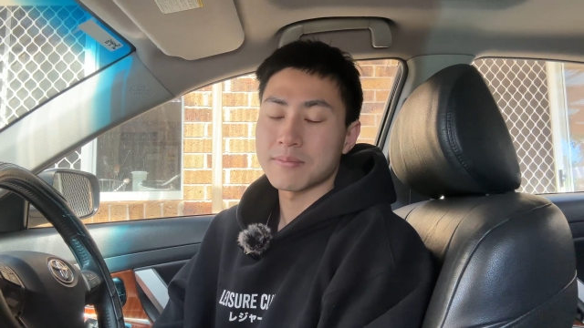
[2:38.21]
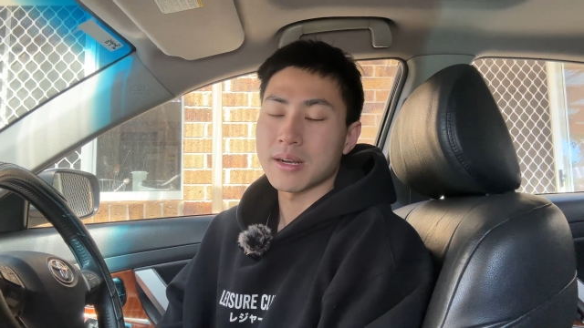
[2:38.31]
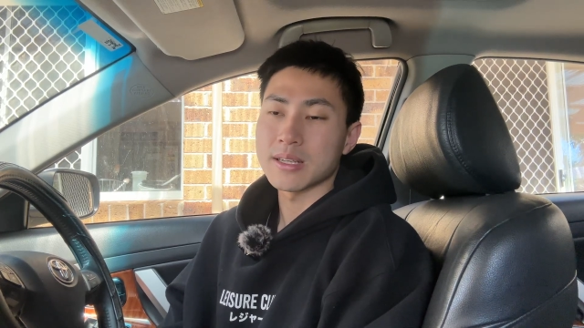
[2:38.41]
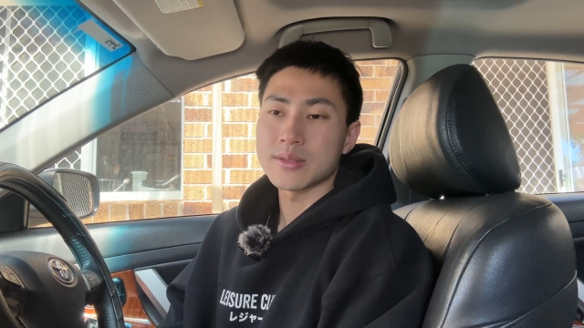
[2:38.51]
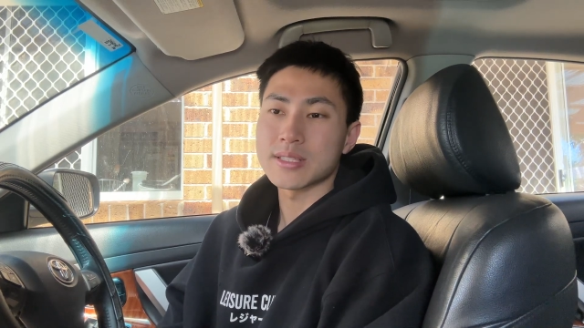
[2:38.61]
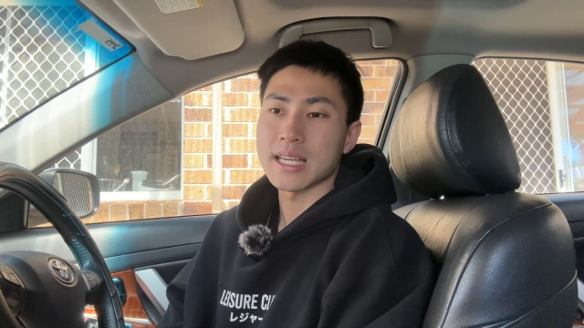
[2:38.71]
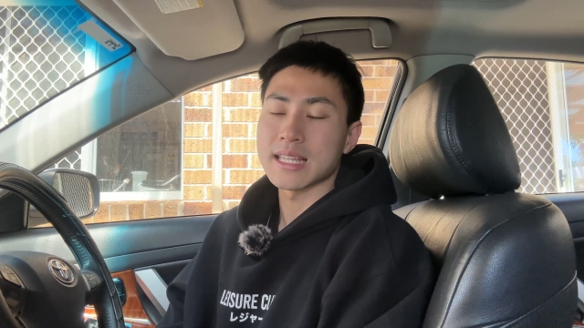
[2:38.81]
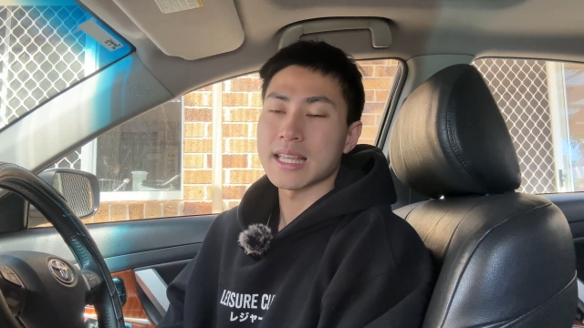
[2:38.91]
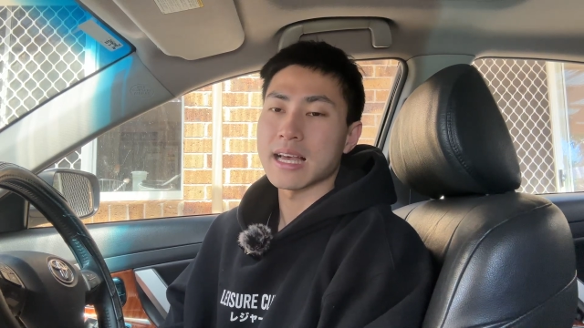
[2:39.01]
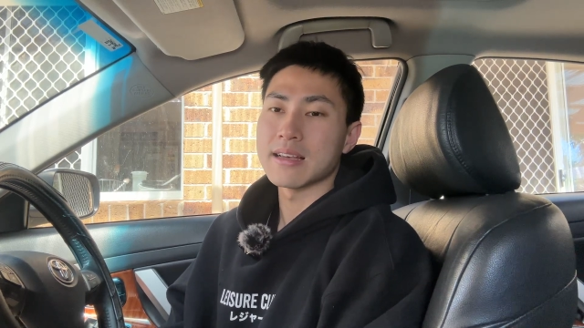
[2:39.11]
but he was
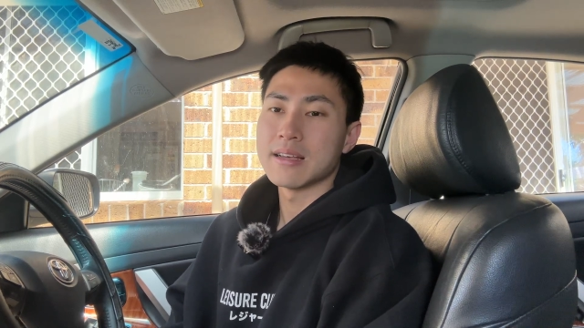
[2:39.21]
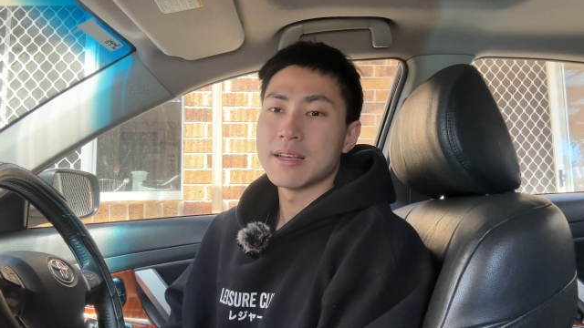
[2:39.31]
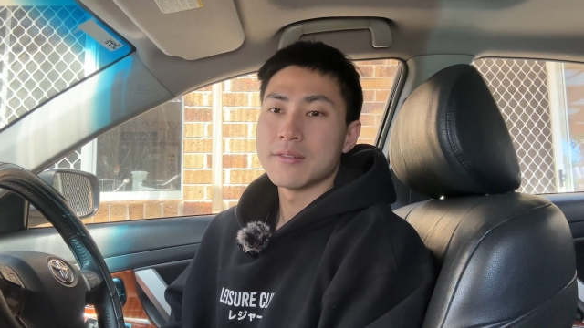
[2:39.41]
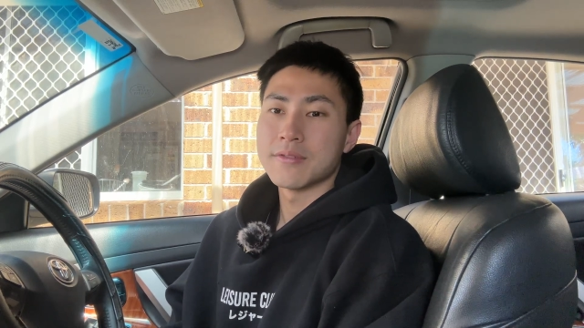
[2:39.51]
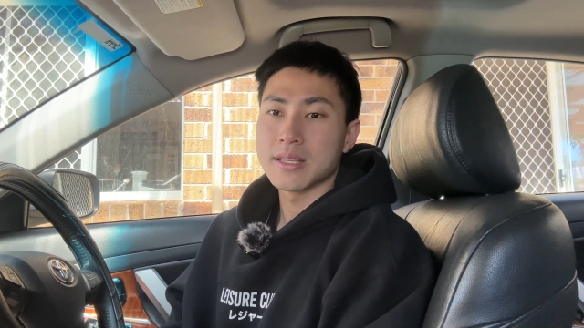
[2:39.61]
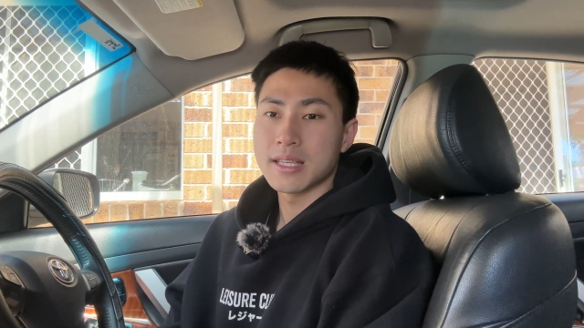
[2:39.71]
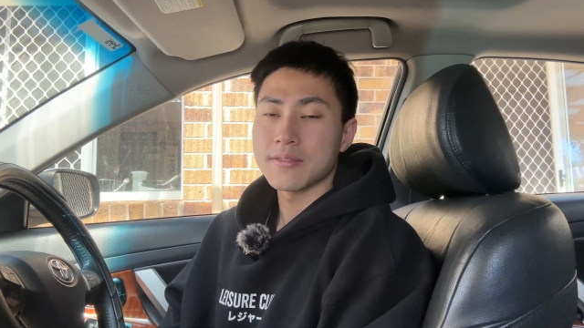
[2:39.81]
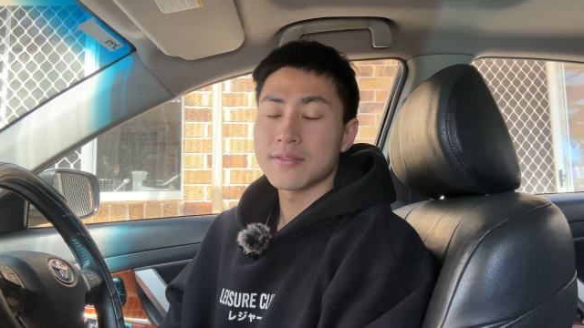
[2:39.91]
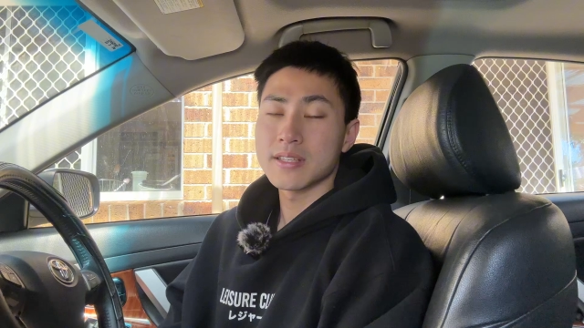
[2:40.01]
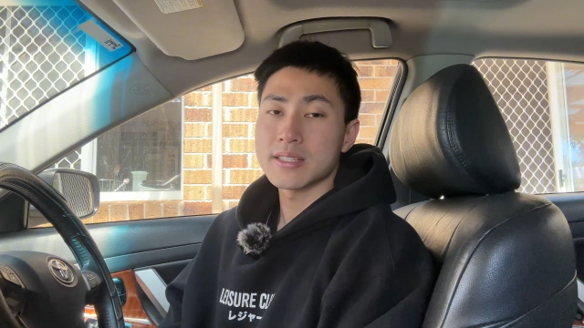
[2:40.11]
saying that
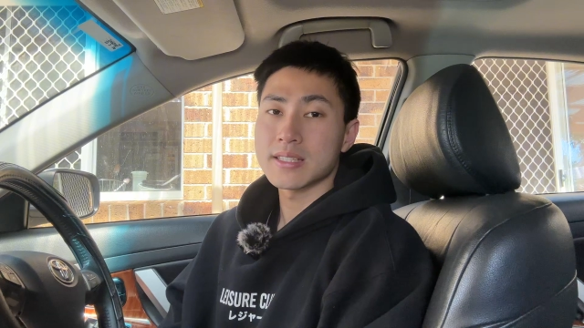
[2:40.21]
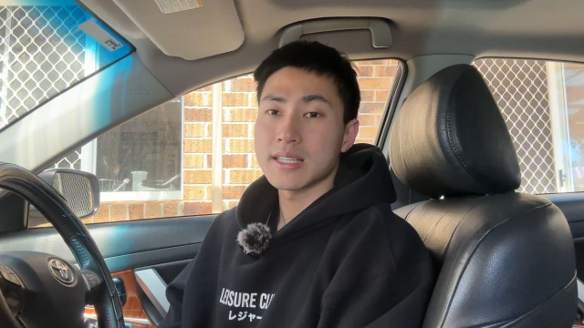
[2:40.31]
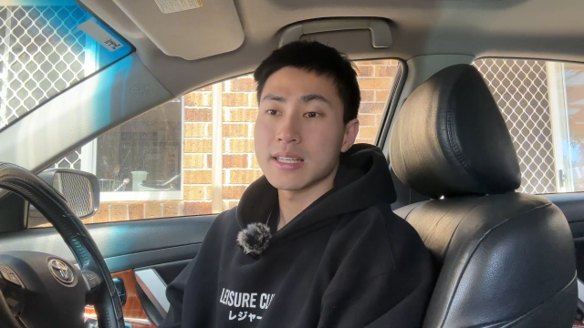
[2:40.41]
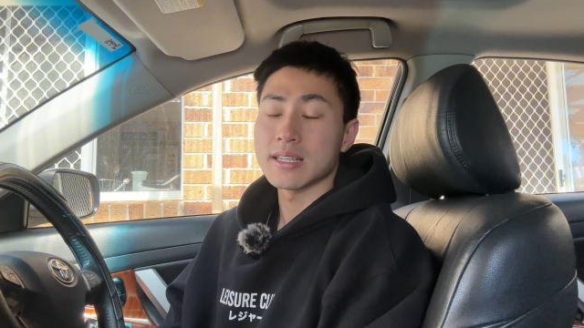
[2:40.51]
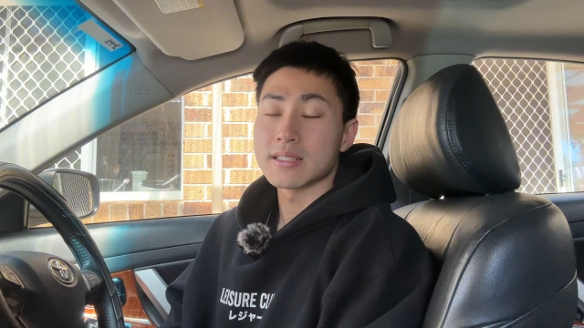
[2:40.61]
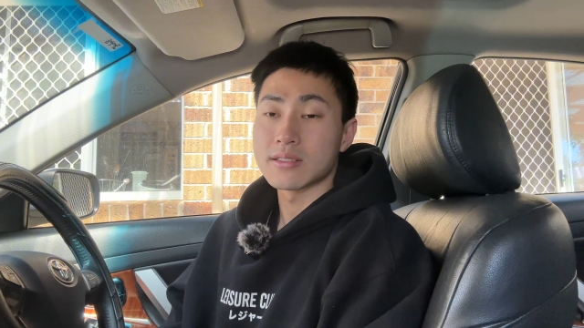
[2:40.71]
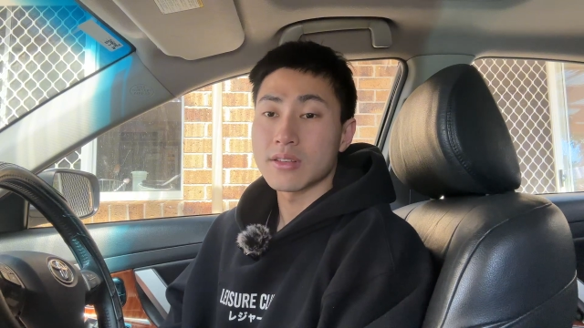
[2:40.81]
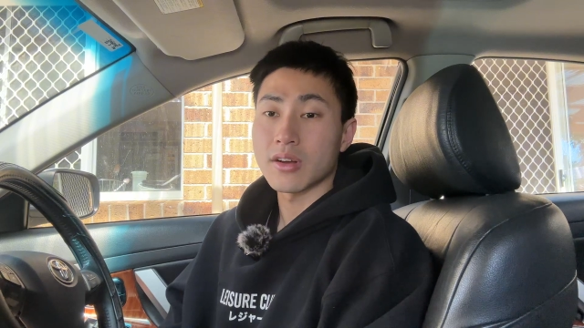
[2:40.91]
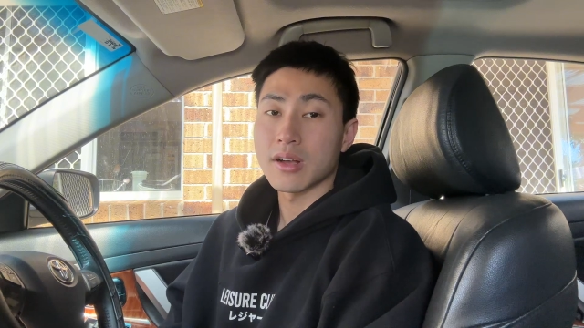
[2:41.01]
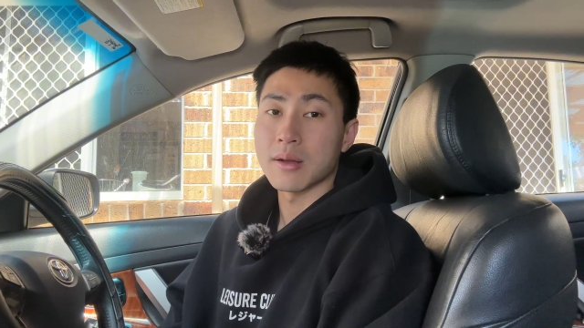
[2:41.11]
forgiveness is
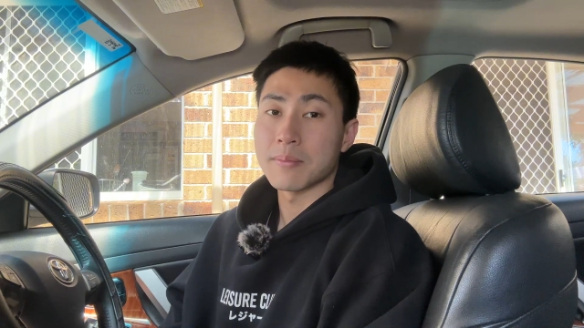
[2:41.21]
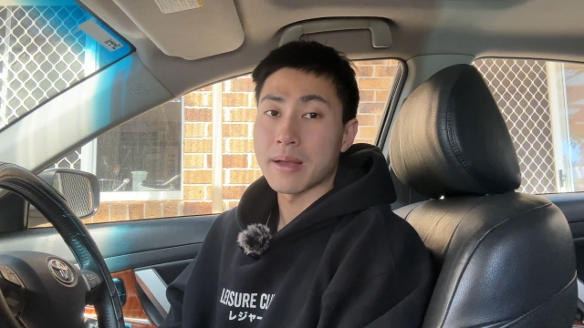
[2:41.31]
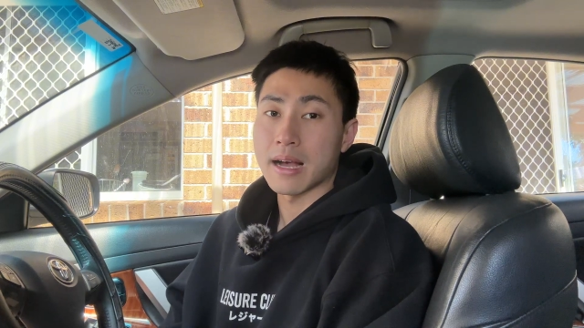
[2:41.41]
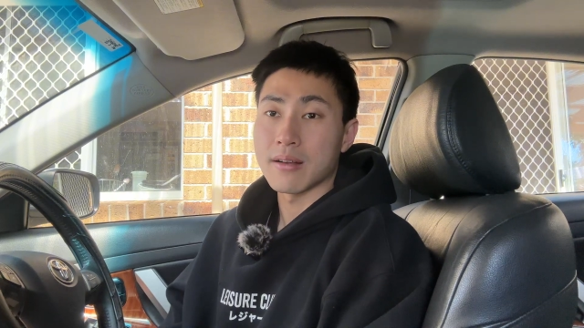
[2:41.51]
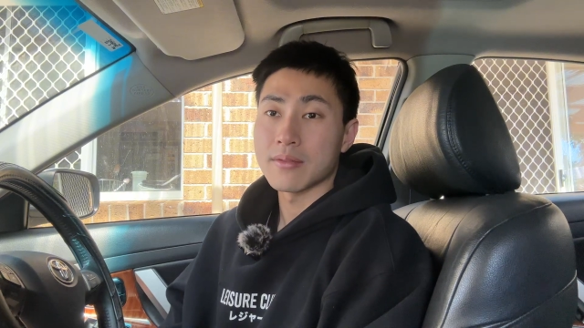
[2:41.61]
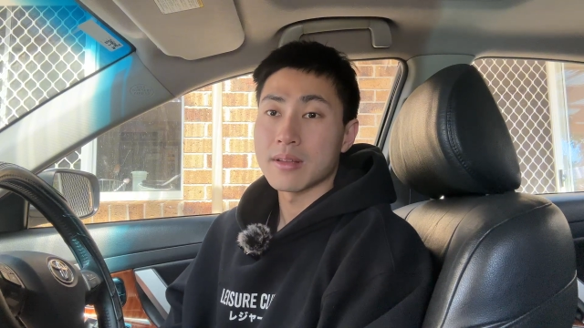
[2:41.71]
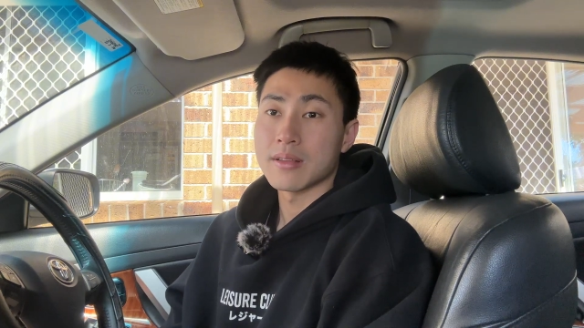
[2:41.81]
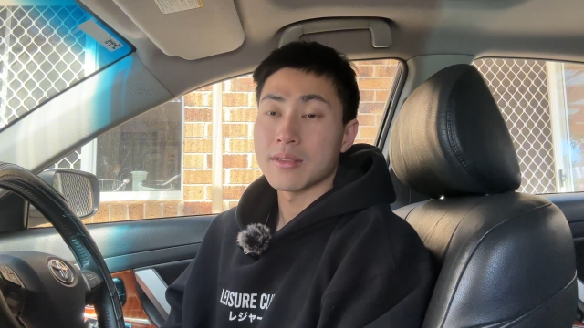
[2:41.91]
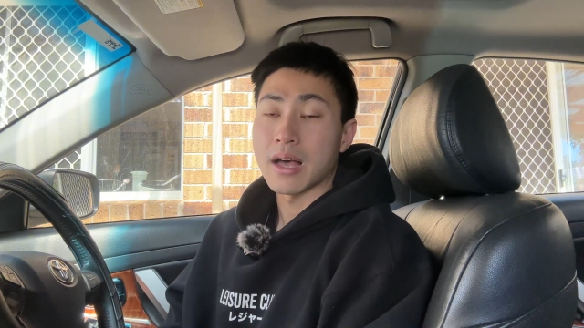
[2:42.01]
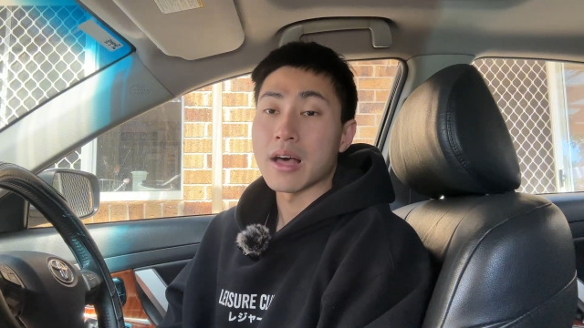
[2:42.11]
not about
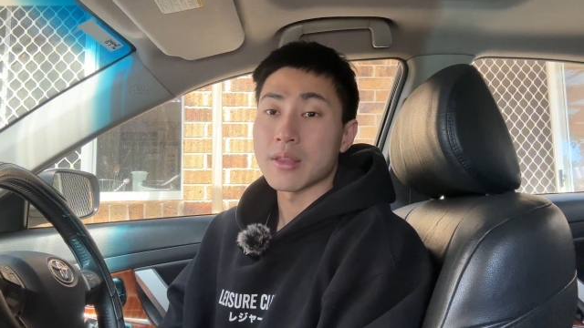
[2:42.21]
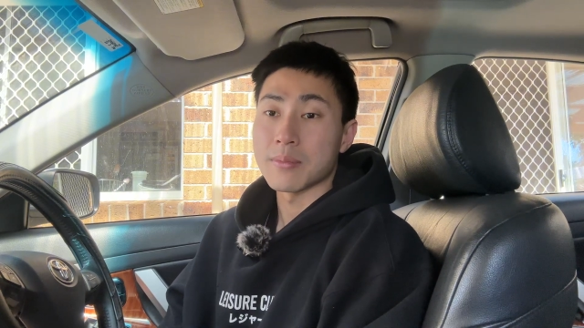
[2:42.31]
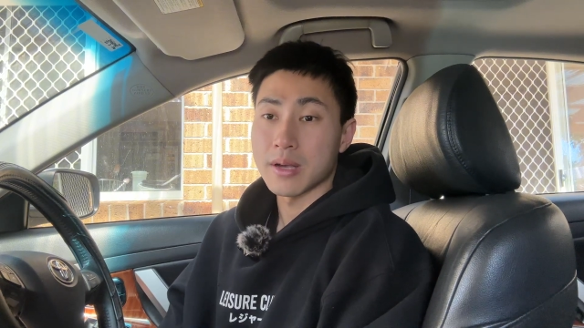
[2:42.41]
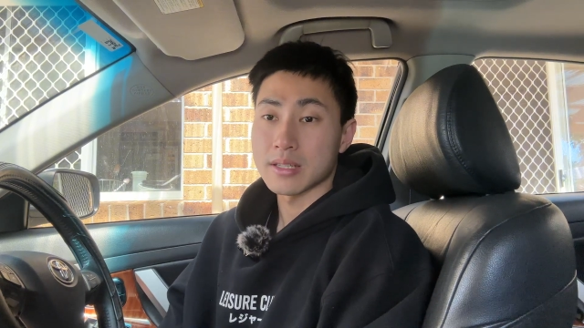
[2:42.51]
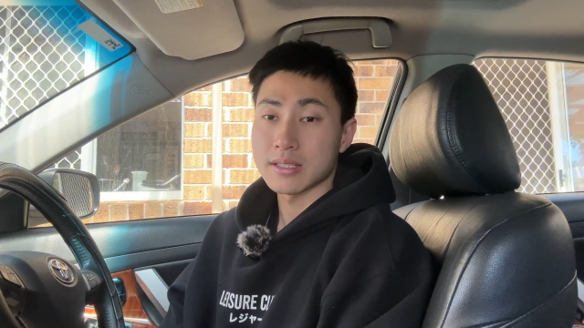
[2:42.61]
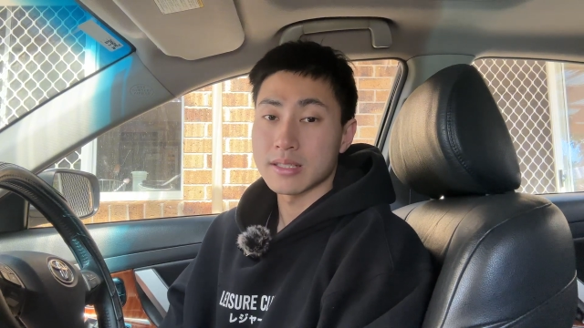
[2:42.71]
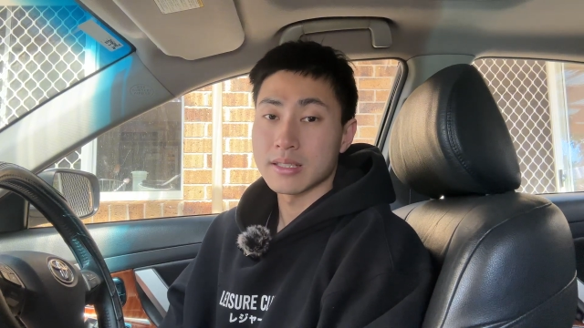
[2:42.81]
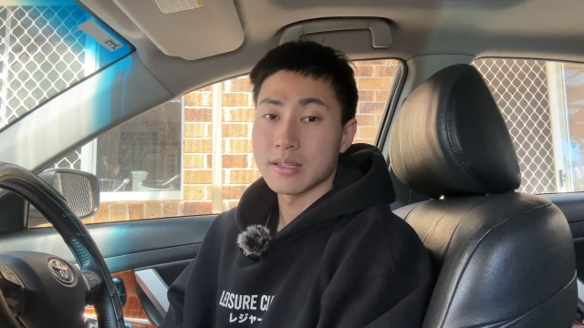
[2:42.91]
the other person.